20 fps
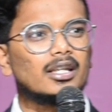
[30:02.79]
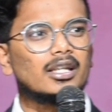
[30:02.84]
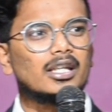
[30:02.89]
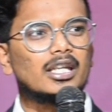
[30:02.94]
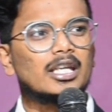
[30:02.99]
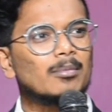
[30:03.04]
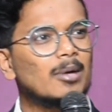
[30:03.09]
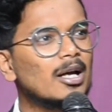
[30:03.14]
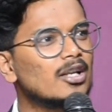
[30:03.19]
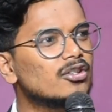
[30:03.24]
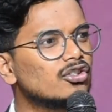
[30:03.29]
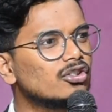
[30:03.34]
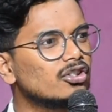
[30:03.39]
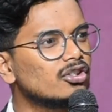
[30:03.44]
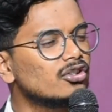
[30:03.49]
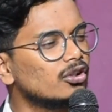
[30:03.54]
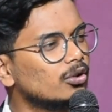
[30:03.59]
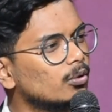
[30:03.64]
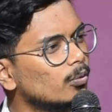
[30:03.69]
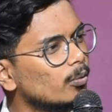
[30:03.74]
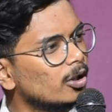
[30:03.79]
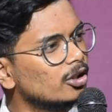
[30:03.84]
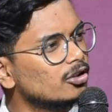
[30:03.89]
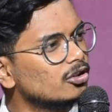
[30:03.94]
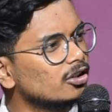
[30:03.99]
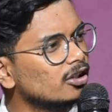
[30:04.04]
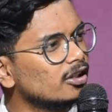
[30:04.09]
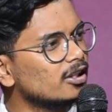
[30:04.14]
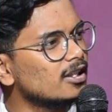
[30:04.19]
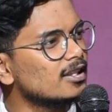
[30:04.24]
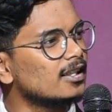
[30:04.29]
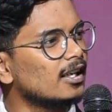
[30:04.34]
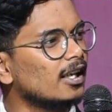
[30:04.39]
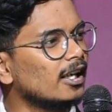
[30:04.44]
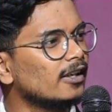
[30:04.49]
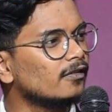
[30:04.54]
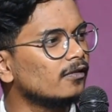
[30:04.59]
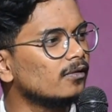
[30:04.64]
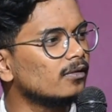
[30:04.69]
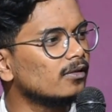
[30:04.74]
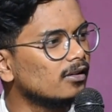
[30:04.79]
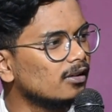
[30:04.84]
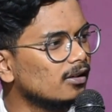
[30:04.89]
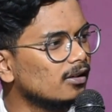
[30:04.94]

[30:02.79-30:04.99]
Imagine the situation in his life